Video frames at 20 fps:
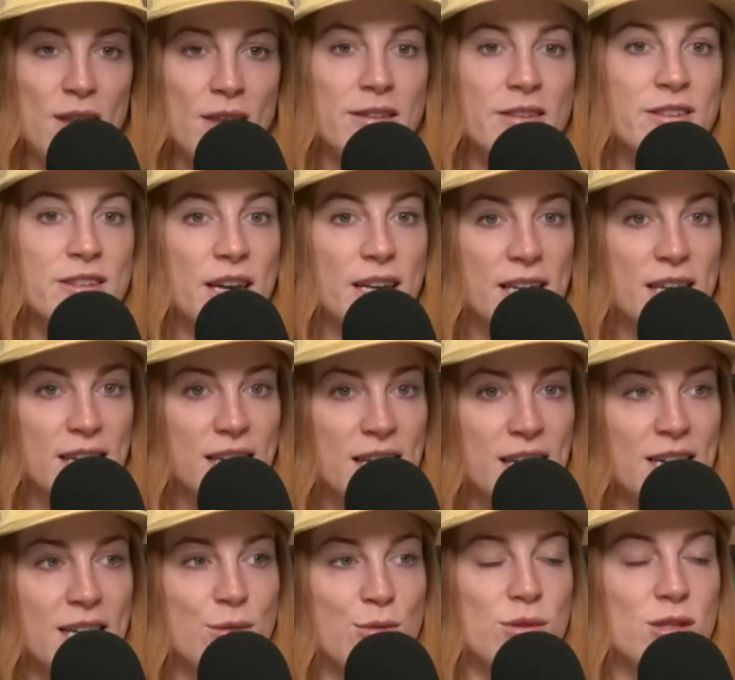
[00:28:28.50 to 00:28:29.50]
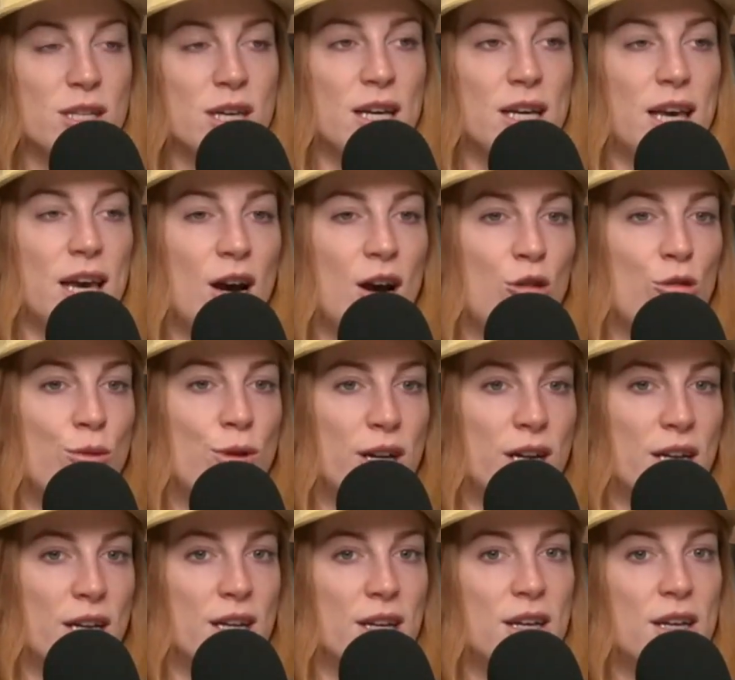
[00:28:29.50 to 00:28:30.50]
Second kid, it was like,
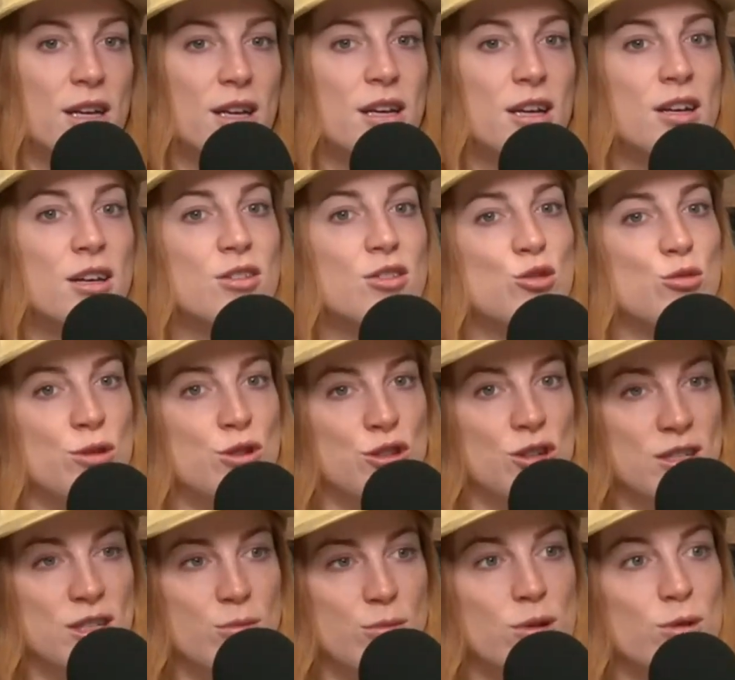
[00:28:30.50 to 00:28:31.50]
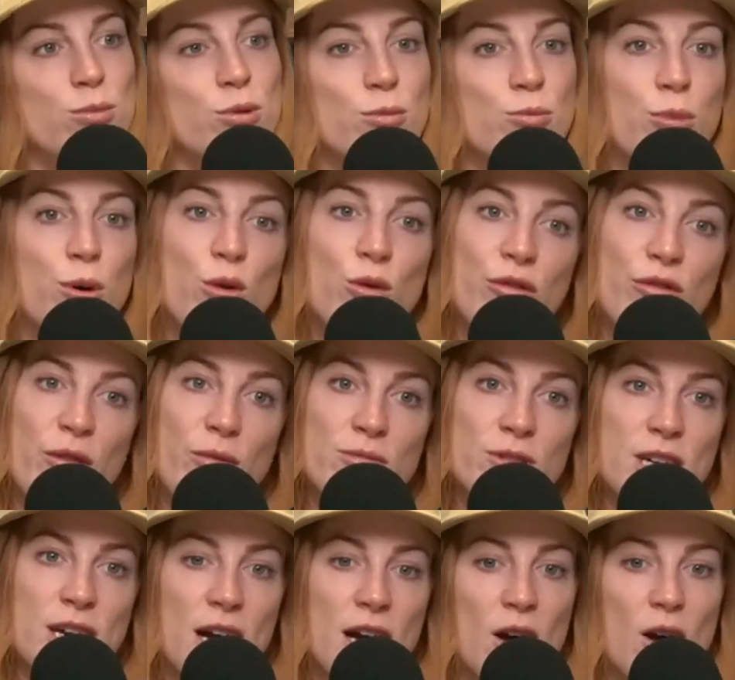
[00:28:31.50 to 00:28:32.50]
do we trust someone to put both of them
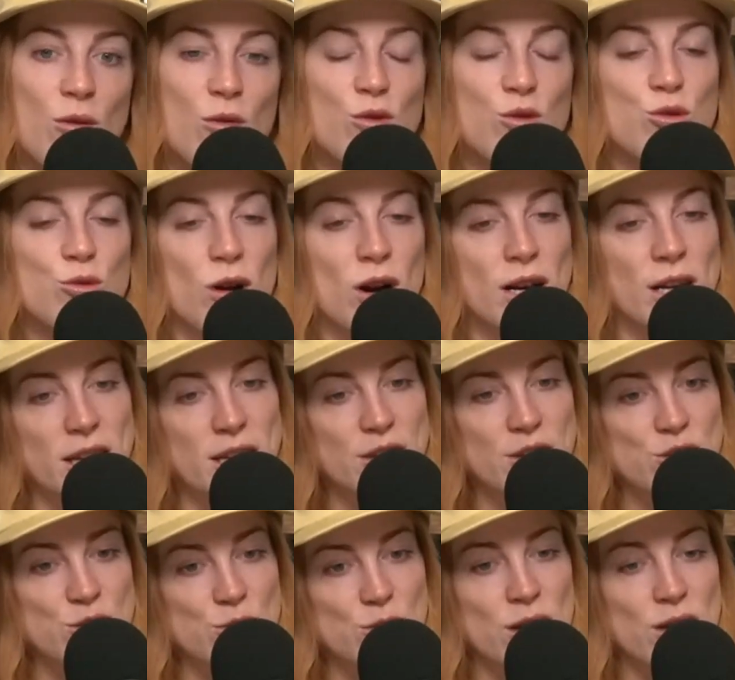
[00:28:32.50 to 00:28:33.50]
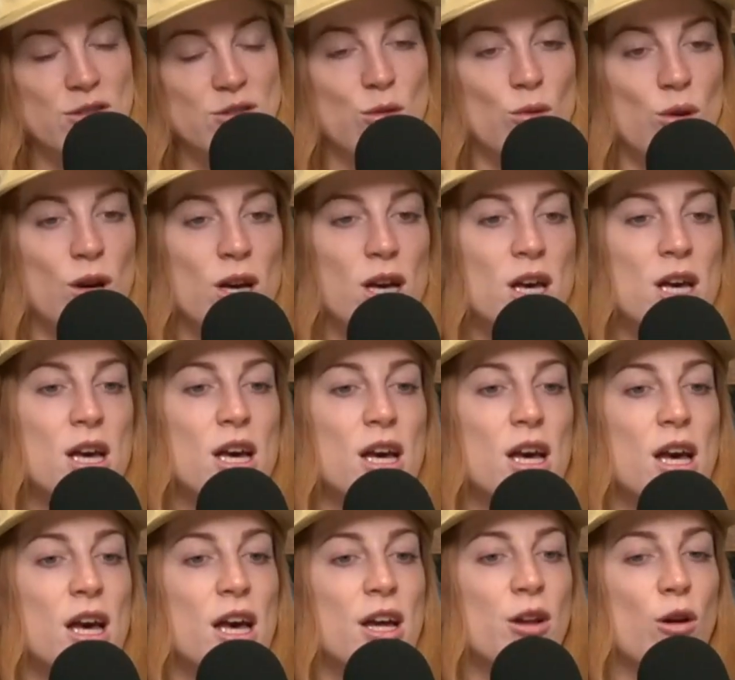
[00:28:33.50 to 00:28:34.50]
down? Do I need to do it? So
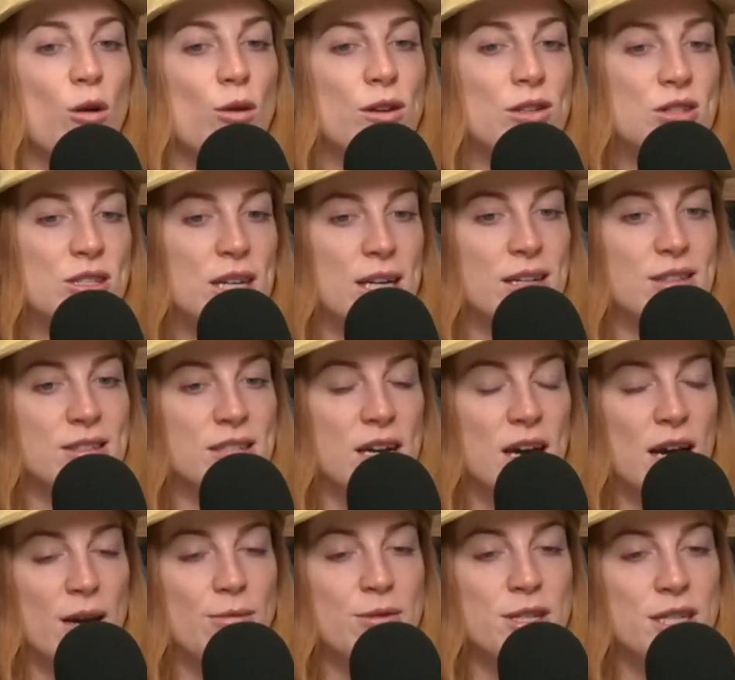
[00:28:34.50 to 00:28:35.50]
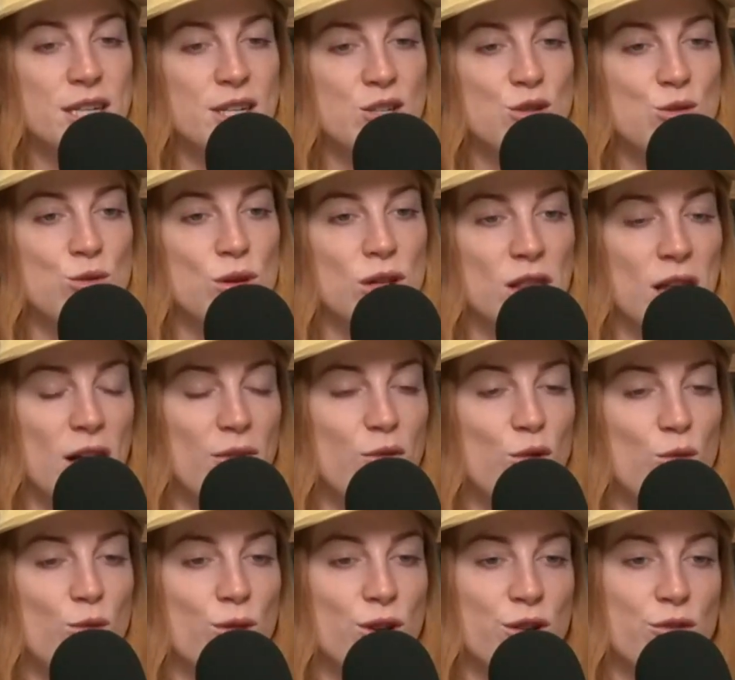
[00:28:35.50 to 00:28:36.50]
it always takes time to get to a
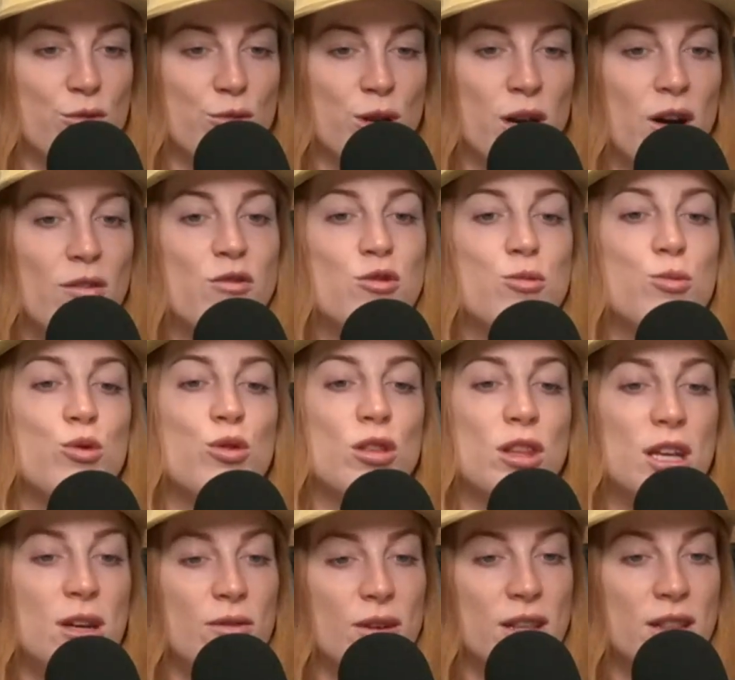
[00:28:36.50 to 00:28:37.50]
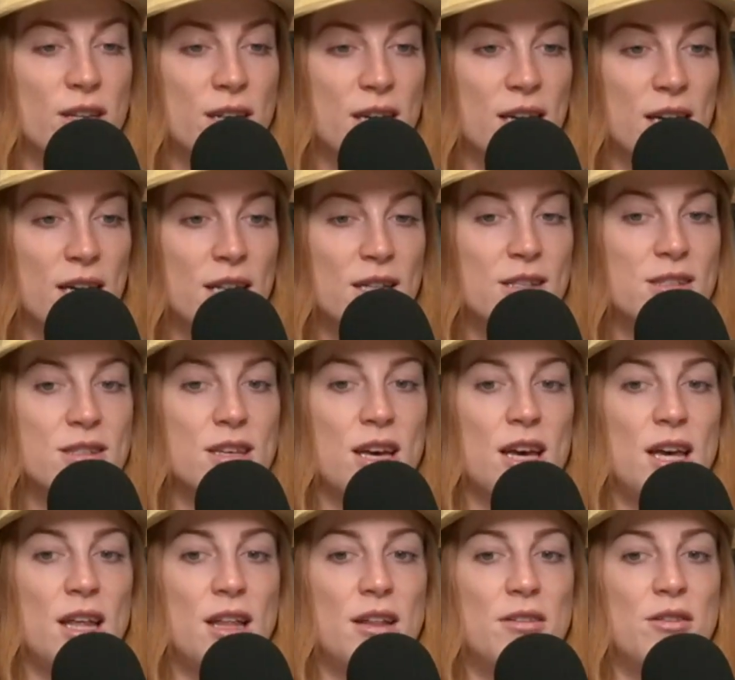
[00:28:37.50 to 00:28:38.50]
level where you're comfortable leaving the kids
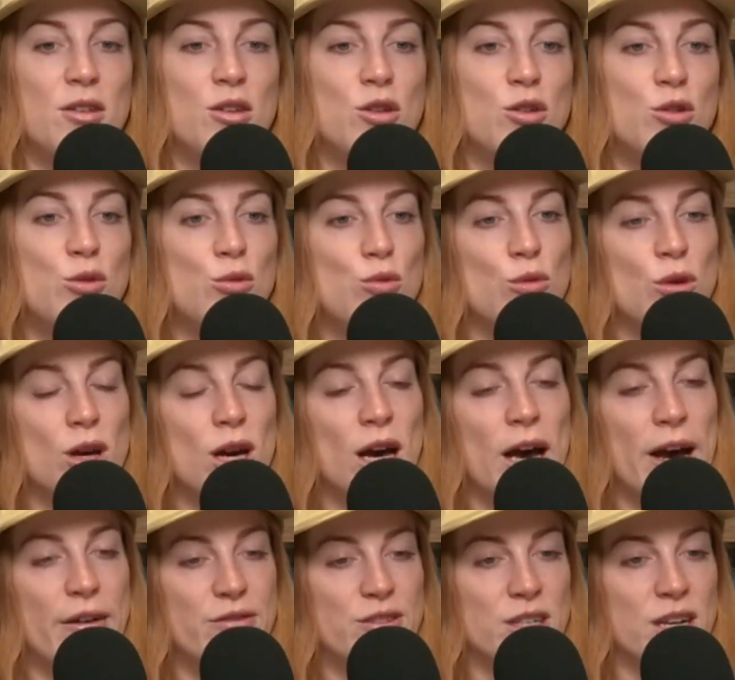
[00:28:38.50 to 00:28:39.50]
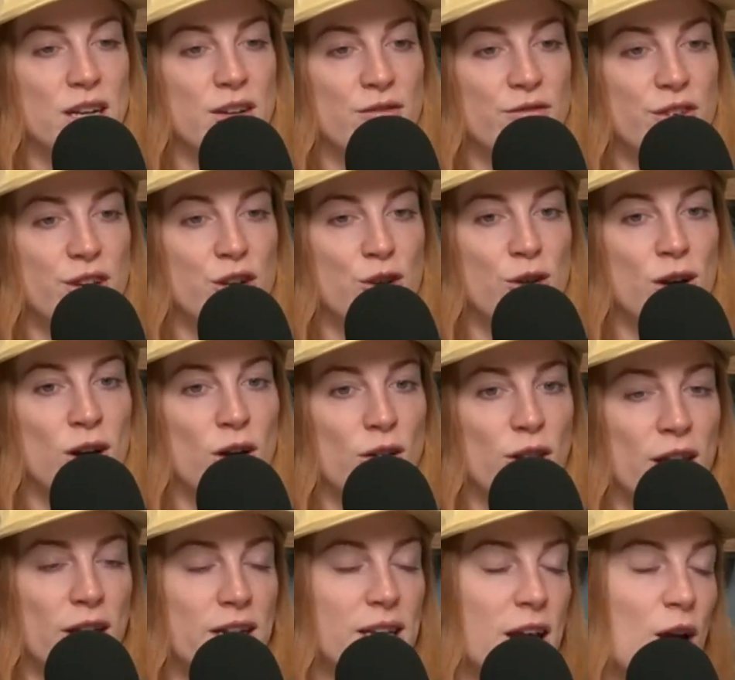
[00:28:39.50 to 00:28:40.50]
and you have to kind of figure
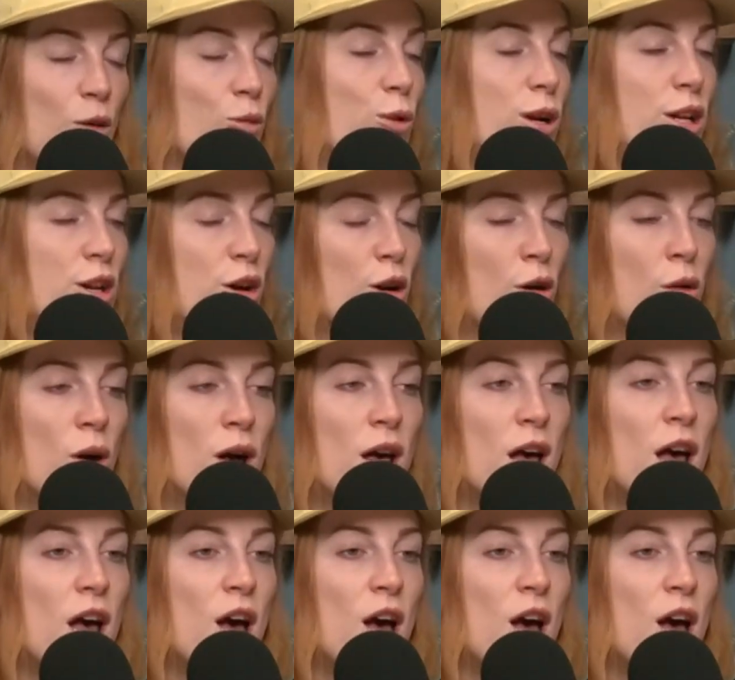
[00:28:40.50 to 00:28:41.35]
out like now we know